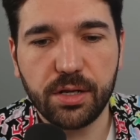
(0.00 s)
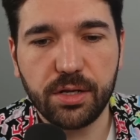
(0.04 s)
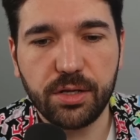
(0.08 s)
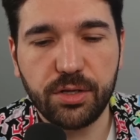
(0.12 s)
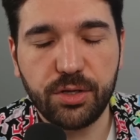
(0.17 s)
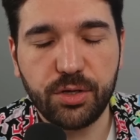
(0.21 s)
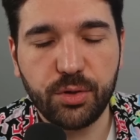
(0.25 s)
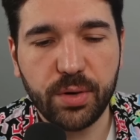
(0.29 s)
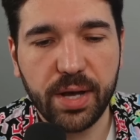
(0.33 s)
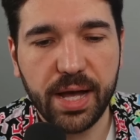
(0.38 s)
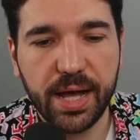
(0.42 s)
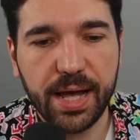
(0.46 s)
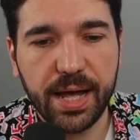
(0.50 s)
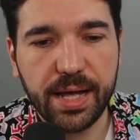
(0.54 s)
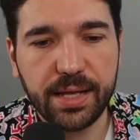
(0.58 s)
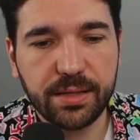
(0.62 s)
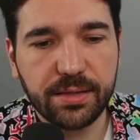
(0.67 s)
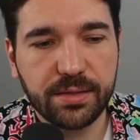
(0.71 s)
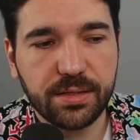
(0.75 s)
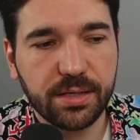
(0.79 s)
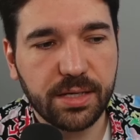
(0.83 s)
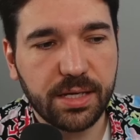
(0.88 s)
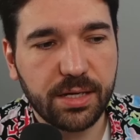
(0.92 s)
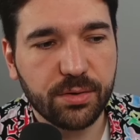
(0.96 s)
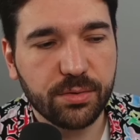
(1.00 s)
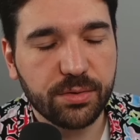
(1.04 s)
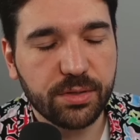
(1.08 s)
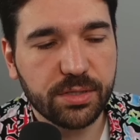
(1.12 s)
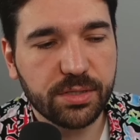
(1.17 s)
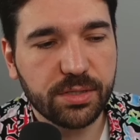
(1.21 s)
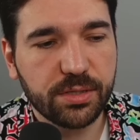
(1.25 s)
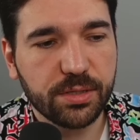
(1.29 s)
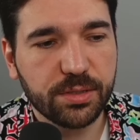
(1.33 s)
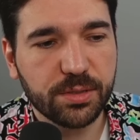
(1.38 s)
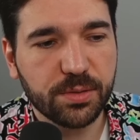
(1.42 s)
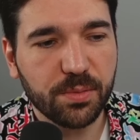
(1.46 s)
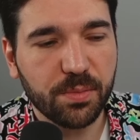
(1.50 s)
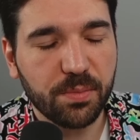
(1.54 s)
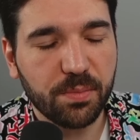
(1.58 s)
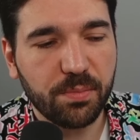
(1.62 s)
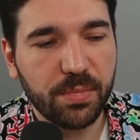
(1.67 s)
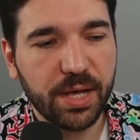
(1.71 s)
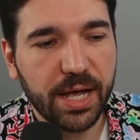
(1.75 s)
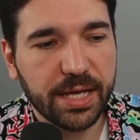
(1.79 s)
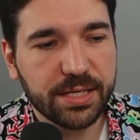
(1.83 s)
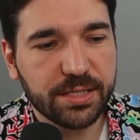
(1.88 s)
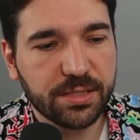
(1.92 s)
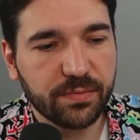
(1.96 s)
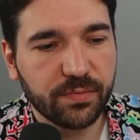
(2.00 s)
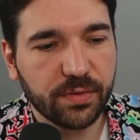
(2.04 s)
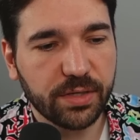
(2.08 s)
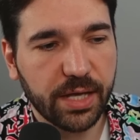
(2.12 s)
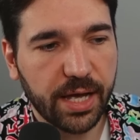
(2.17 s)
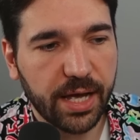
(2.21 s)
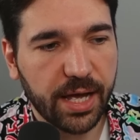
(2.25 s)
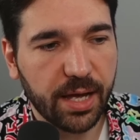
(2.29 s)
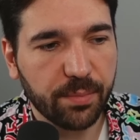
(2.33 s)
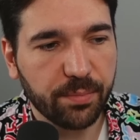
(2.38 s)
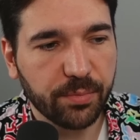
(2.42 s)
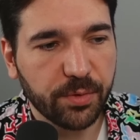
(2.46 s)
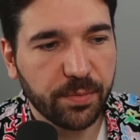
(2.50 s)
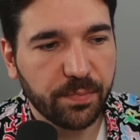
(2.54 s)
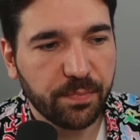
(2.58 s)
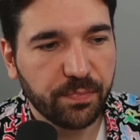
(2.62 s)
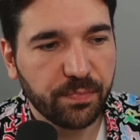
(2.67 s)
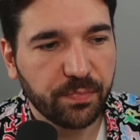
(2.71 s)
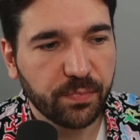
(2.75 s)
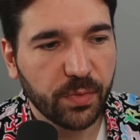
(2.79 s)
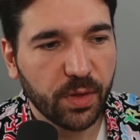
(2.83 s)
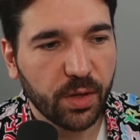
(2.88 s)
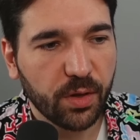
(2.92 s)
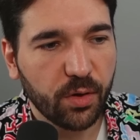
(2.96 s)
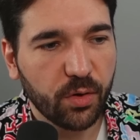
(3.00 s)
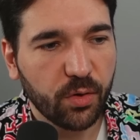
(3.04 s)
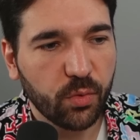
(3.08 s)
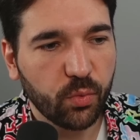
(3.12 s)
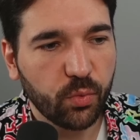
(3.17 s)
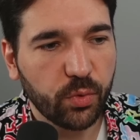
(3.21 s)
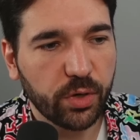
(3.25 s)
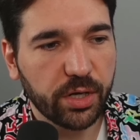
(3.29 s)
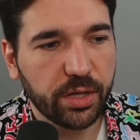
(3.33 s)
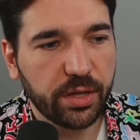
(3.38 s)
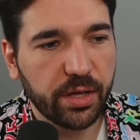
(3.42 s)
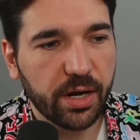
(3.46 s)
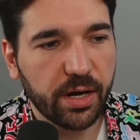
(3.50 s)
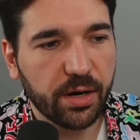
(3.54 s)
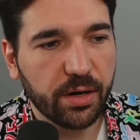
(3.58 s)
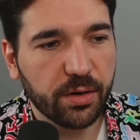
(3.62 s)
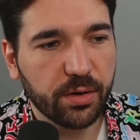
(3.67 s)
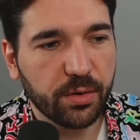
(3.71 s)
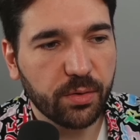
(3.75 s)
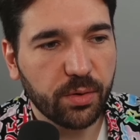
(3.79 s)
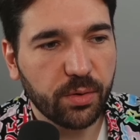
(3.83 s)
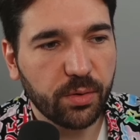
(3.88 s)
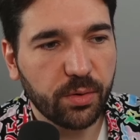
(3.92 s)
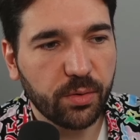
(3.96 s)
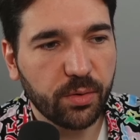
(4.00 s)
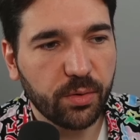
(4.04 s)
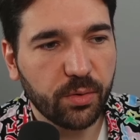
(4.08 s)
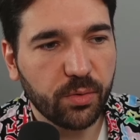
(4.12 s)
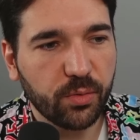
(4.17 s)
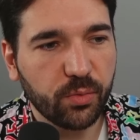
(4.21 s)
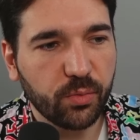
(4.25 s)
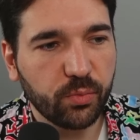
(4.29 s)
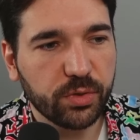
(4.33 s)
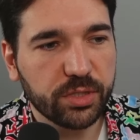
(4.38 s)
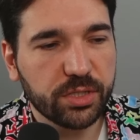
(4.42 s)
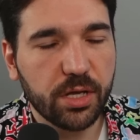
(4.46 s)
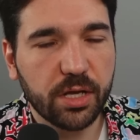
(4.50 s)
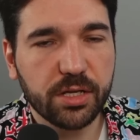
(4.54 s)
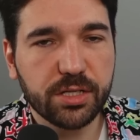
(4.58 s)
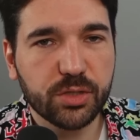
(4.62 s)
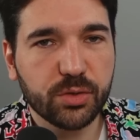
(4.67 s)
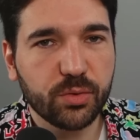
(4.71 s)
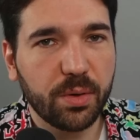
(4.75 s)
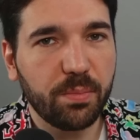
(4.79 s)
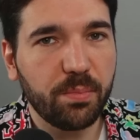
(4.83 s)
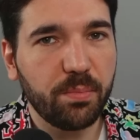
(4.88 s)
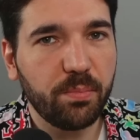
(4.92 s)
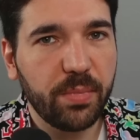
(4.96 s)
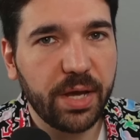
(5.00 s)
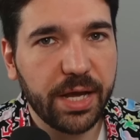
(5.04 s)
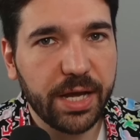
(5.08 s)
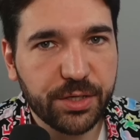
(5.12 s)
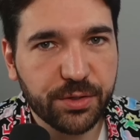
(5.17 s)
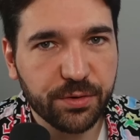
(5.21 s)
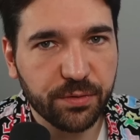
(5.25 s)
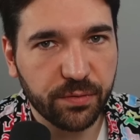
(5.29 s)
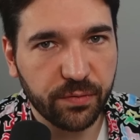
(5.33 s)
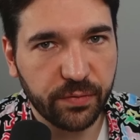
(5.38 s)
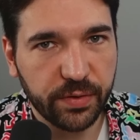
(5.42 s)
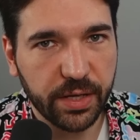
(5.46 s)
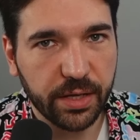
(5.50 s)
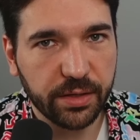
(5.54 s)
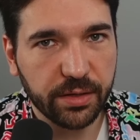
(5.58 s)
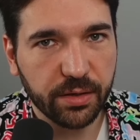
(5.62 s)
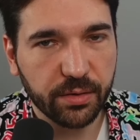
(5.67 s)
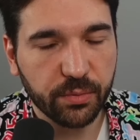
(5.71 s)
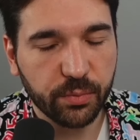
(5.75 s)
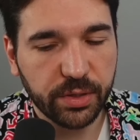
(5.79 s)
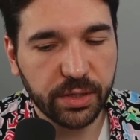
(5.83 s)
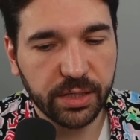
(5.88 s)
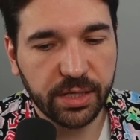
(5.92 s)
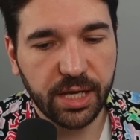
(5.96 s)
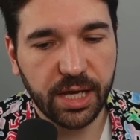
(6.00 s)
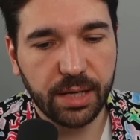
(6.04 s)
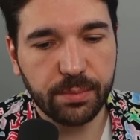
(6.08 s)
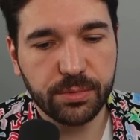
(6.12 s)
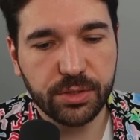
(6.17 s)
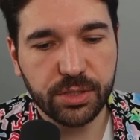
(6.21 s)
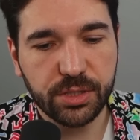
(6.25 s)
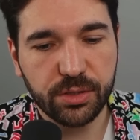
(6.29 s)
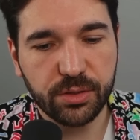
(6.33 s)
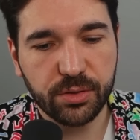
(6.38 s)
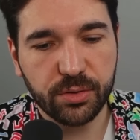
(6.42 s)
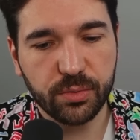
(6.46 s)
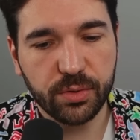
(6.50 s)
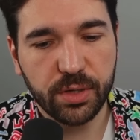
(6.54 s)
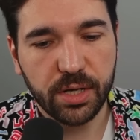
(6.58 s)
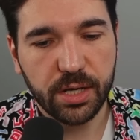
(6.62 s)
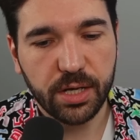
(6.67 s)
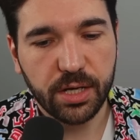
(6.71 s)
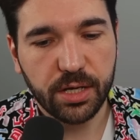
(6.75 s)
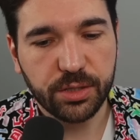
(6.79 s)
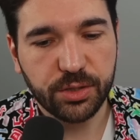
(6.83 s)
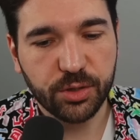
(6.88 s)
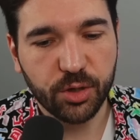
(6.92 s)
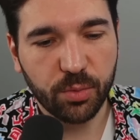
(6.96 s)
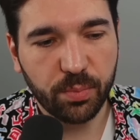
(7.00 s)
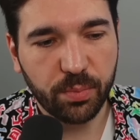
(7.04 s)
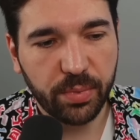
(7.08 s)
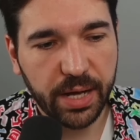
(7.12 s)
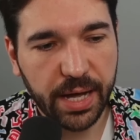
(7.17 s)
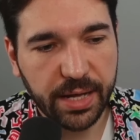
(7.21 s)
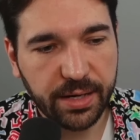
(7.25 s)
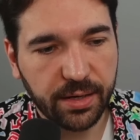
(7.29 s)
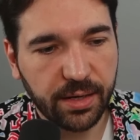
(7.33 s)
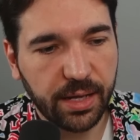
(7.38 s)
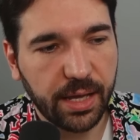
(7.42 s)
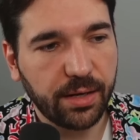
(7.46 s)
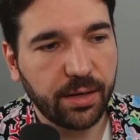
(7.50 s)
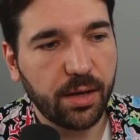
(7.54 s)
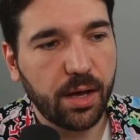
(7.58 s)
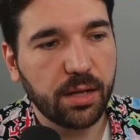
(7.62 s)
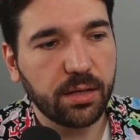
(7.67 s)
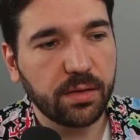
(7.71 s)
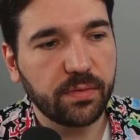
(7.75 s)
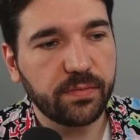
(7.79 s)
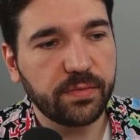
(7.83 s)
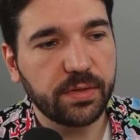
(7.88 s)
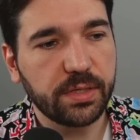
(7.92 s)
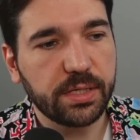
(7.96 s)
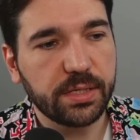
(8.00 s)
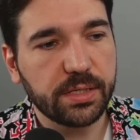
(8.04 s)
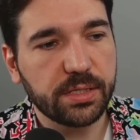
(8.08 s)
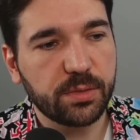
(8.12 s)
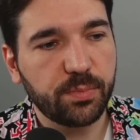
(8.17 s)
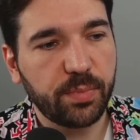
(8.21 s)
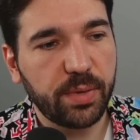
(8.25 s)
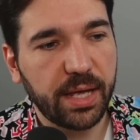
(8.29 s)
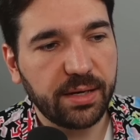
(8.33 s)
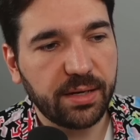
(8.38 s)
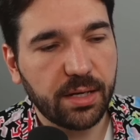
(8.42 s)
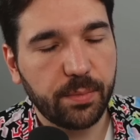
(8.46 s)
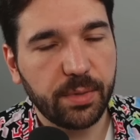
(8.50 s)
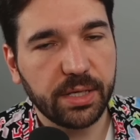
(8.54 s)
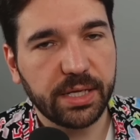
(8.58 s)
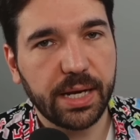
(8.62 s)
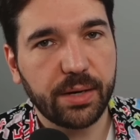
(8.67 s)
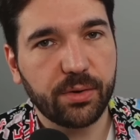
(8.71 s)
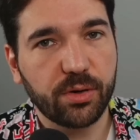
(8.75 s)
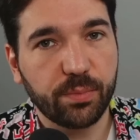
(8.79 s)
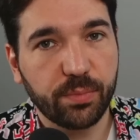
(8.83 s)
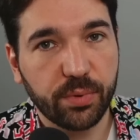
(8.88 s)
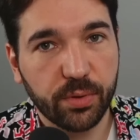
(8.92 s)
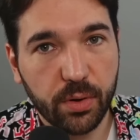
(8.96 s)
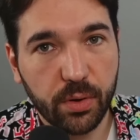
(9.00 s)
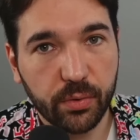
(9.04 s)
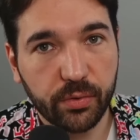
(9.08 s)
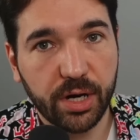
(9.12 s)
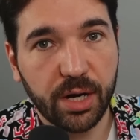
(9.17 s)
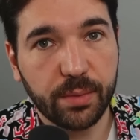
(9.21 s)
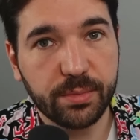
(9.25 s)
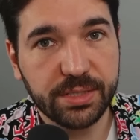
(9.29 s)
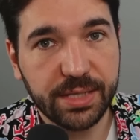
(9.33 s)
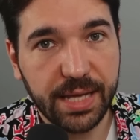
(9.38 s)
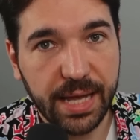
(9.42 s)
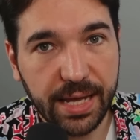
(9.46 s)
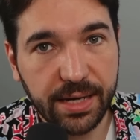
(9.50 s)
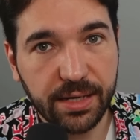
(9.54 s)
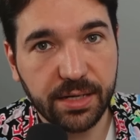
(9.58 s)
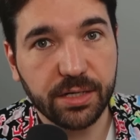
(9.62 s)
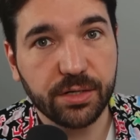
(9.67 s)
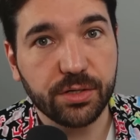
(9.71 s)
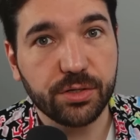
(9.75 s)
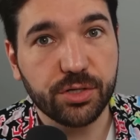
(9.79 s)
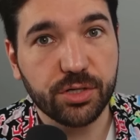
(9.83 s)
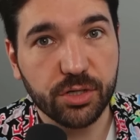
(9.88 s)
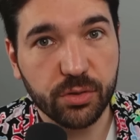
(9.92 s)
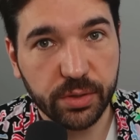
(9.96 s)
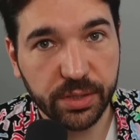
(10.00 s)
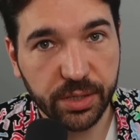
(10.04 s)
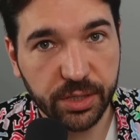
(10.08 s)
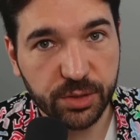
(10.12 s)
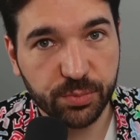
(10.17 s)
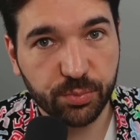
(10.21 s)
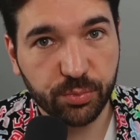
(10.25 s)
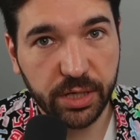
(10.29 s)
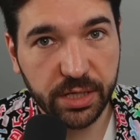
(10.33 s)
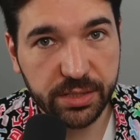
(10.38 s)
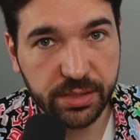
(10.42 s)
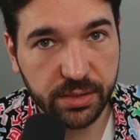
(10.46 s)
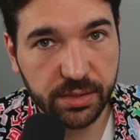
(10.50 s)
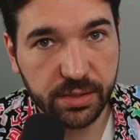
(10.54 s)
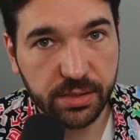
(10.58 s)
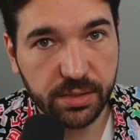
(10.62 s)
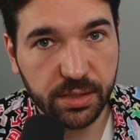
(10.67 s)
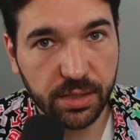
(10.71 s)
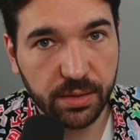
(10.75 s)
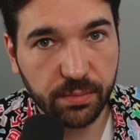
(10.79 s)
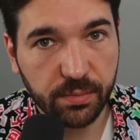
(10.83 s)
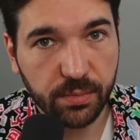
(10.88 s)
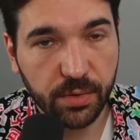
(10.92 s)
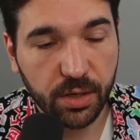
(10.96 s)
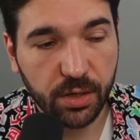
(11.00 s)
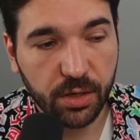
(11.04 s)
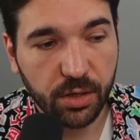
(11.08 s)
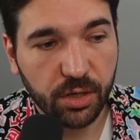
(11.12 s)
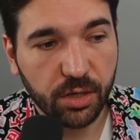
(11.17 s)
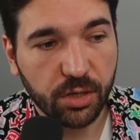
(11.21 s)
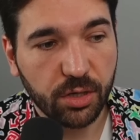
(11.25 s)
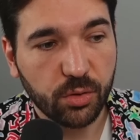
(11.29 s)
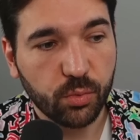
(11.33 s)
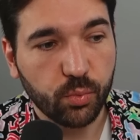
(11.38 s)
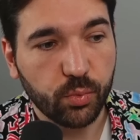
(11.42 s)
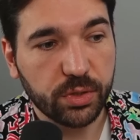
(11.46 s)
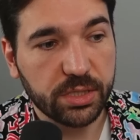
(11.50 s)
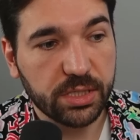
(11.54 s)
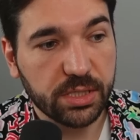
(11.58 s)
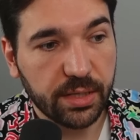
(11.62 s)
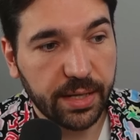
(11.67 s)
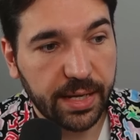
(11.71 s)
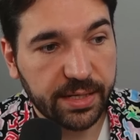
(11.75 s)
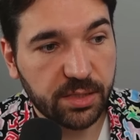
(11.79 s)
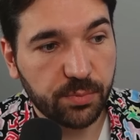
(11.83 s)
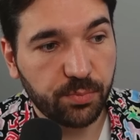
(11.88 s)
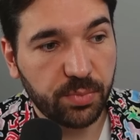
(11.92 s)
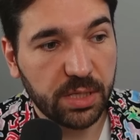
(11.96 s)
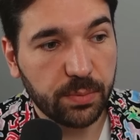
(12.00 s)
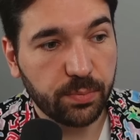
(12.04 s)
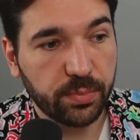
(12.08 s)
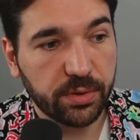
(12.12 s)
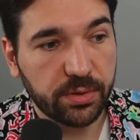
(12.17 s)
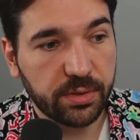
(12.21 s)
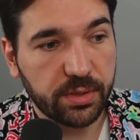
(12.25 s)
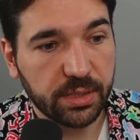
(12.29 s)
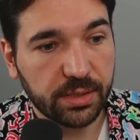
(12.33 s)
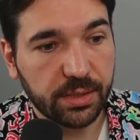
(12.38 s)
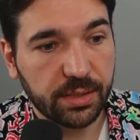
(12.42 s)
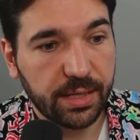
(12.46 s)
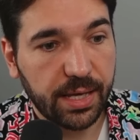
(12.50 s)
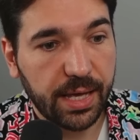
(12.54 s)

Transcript: you had the, here this this massive gap where there was also a major failure when it came to Joe Biden and all of these pandemic era programs ending during his presidency, which led to people thinking,